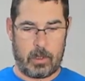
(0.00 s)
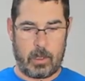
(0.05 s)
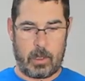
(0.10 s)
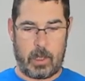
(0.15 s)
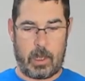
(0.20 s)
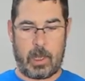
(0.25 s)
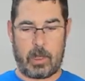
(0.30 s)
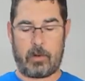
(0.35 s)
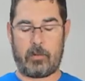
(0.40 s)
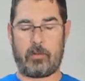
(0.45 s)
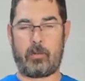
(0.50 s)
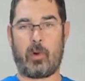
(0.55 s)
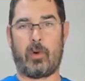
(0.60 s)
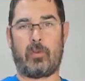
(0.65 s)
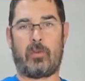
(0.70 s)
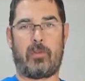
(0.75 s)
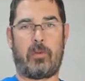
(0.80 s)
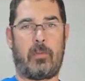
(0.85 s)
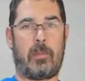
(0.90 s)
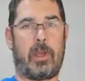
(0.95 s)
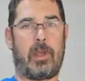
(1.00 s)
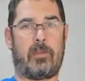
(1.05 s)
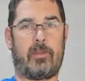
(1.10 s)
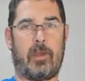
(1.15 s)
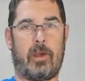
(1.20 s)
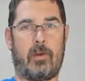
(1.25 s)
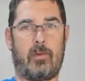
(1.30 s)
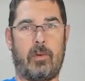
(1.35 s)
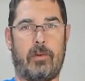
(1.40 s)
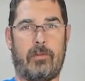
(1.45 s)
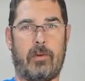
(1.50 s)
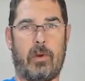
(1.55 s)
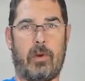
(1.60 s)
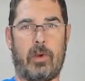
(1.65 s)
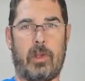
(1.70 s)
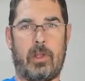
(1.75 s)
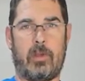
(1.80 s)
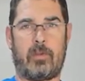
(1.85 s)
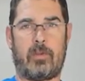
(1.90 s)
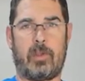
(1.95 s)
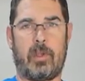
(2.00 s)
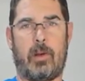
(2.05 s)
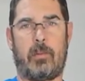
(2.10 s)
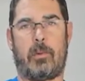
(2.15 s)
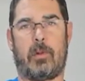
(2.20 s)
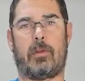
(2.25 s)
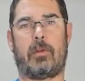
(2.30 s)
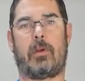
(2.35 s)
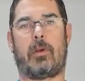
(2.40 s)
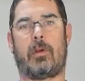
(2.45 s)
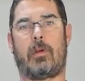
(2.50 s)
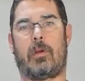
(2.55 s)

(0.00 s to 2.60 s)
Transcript: And of course, the base that we've already assembled.